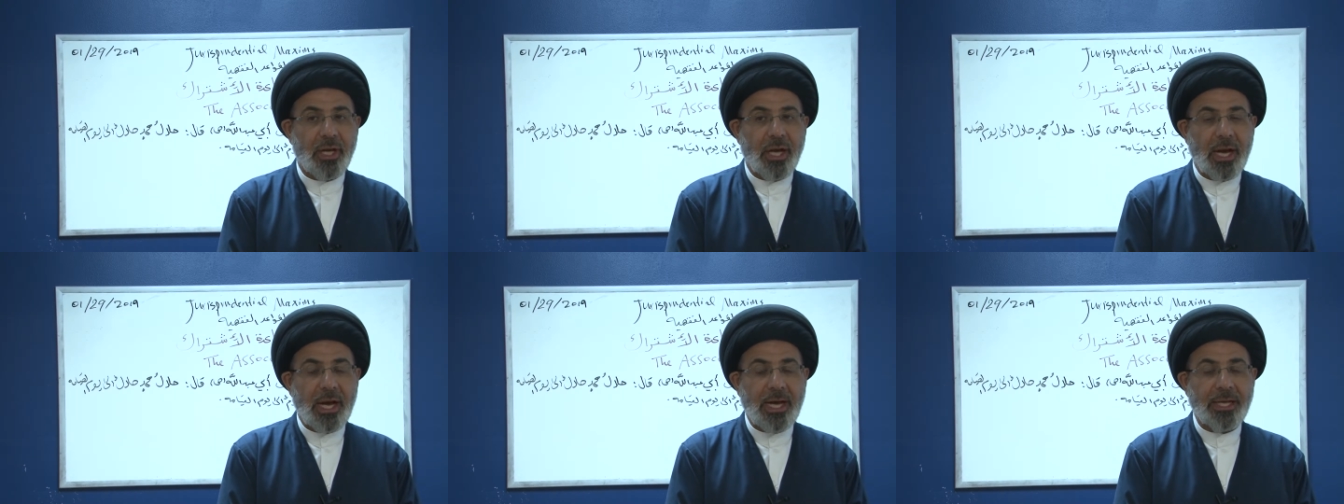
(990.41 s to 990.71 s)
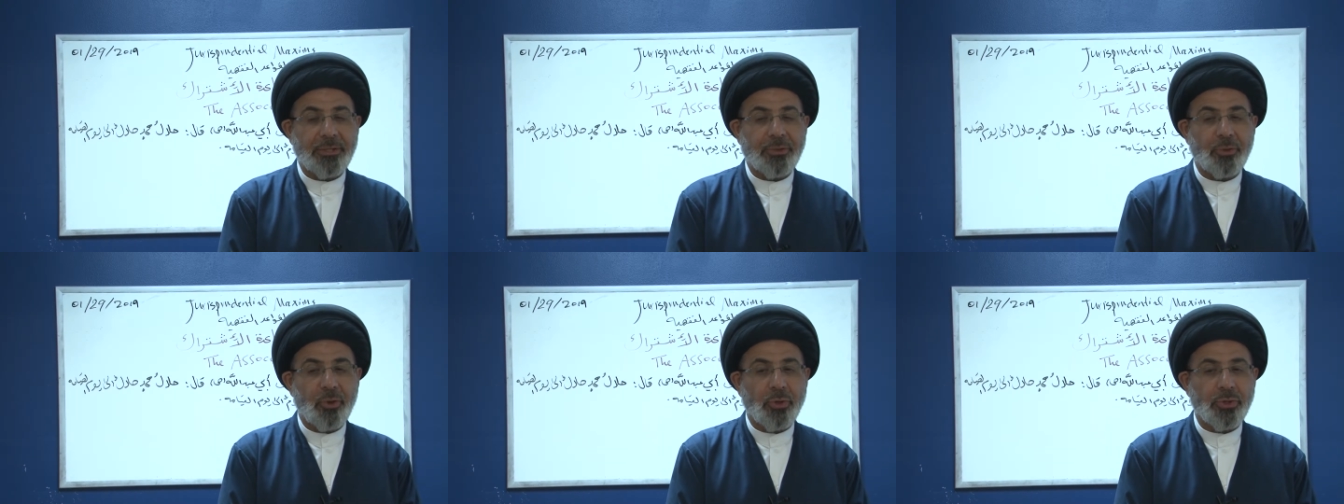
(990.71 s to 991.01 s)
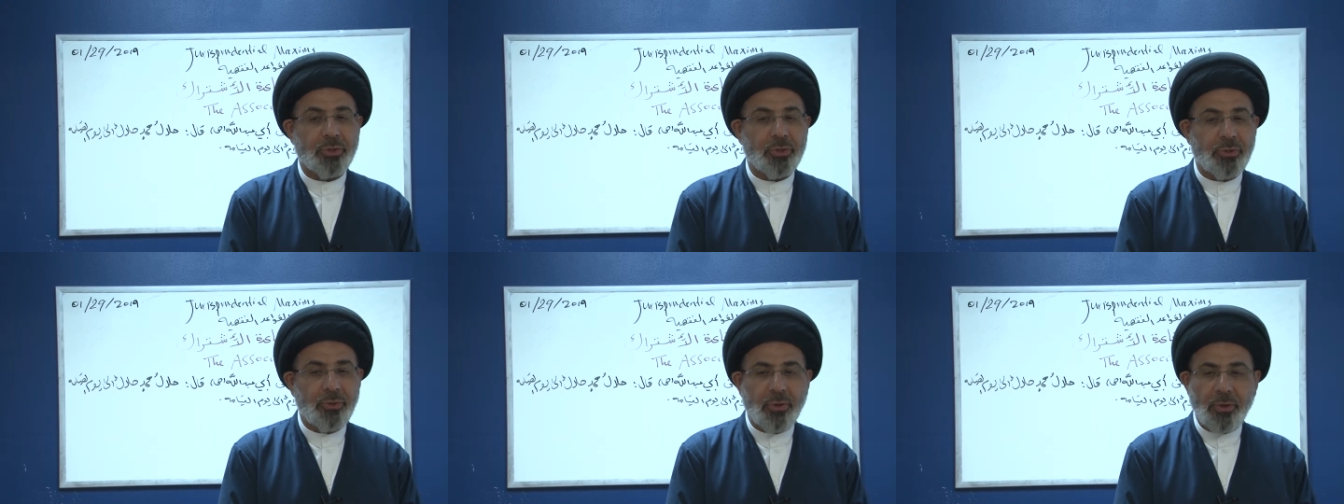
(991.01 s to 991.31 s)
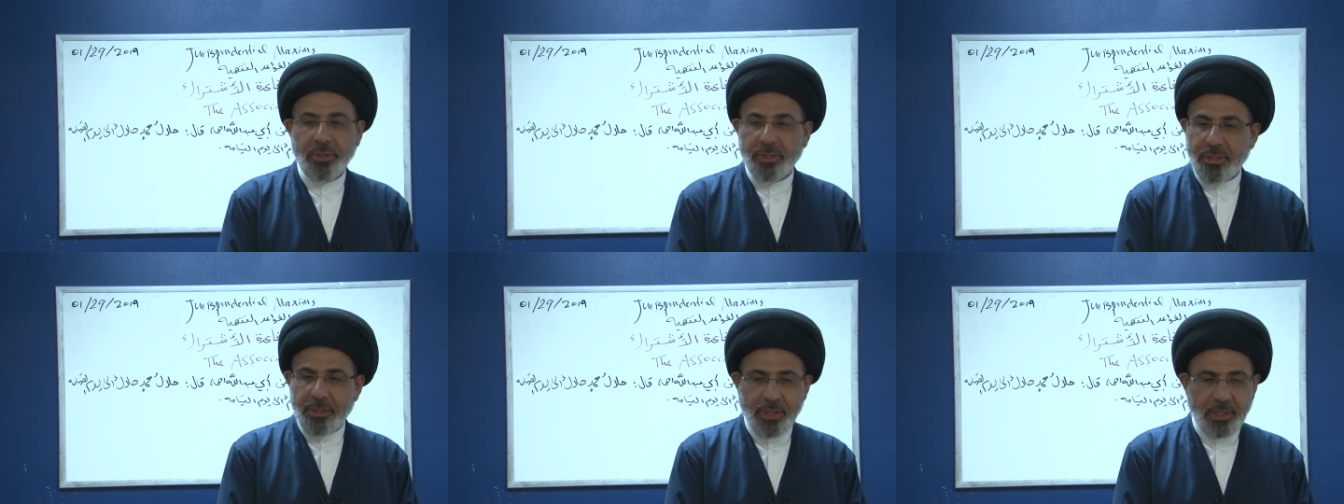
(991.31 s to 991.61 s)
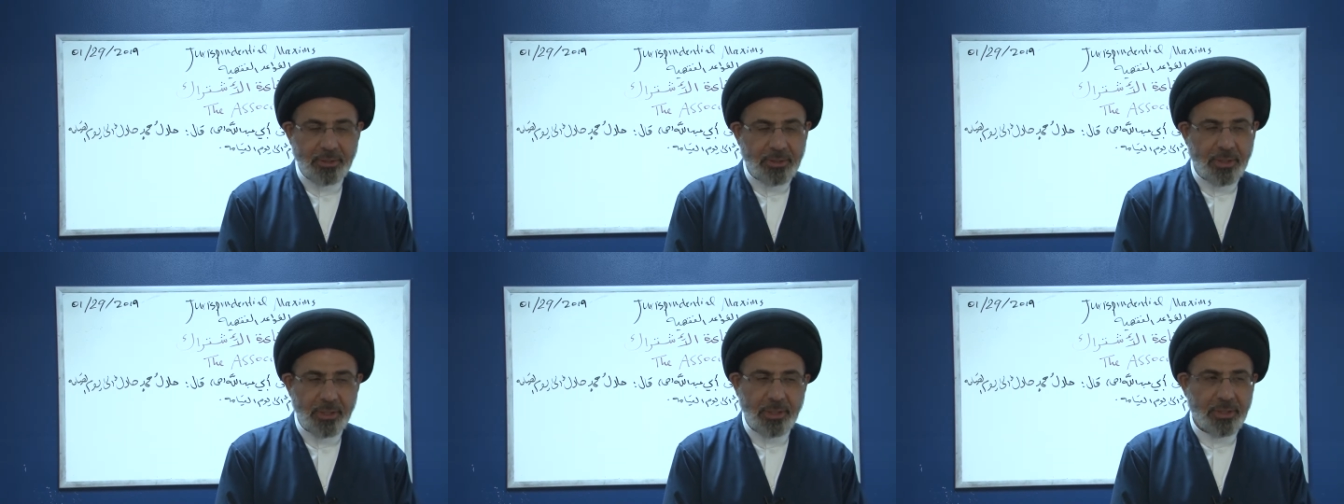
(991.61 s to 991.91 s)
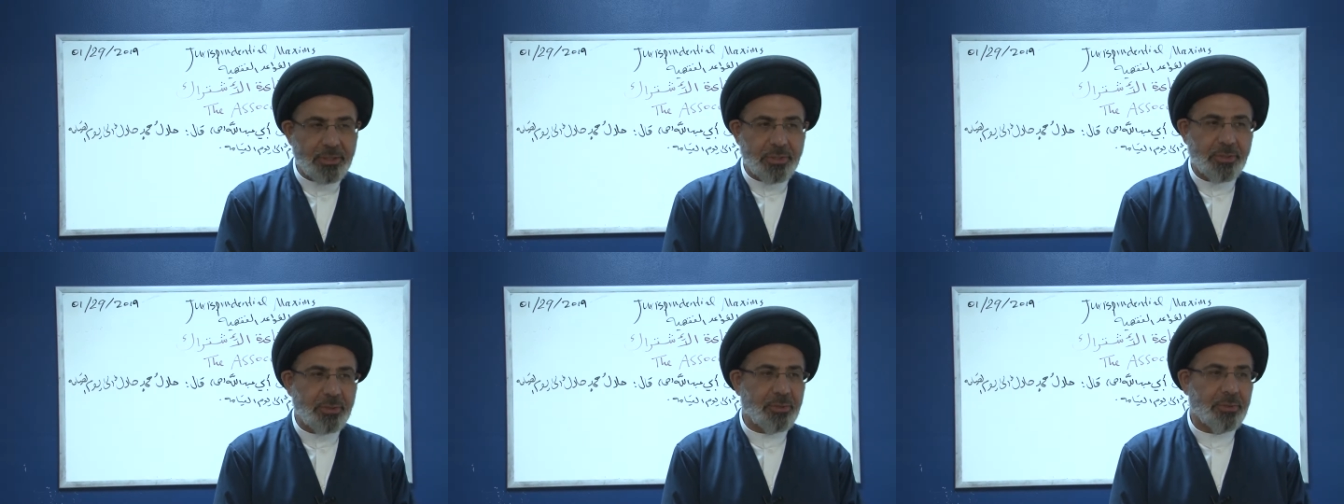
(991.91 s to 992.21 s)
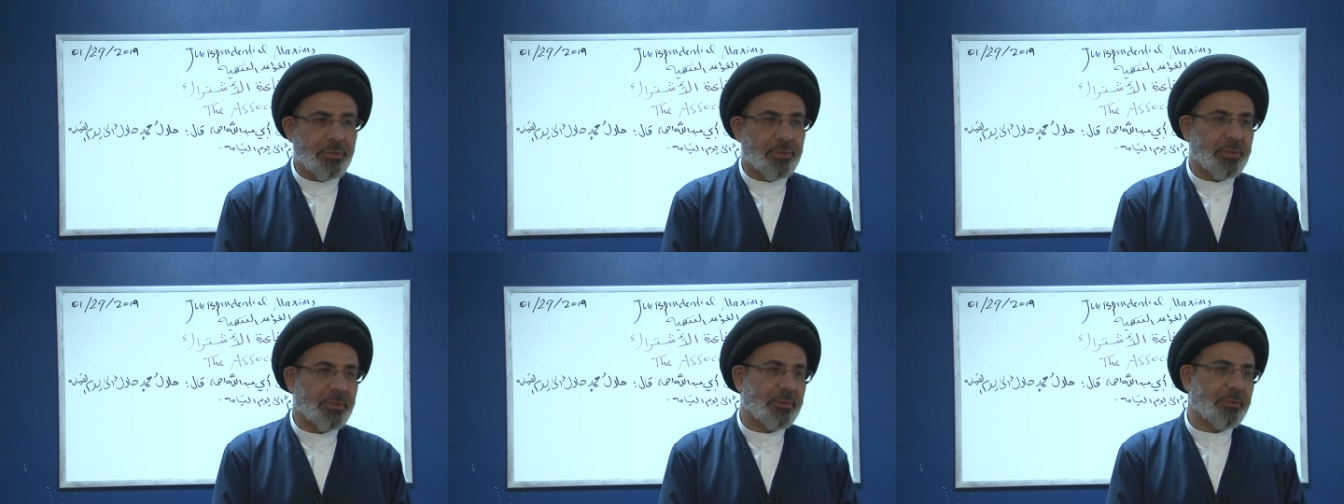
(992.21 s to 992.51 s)
I don't know, it's not an
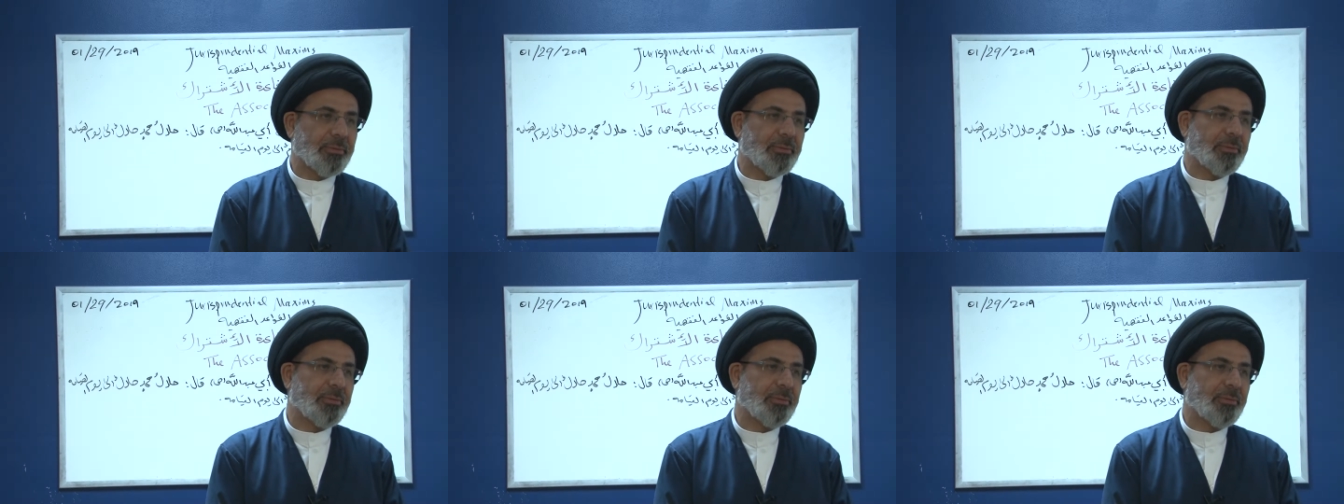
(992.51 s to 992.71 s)
excuse.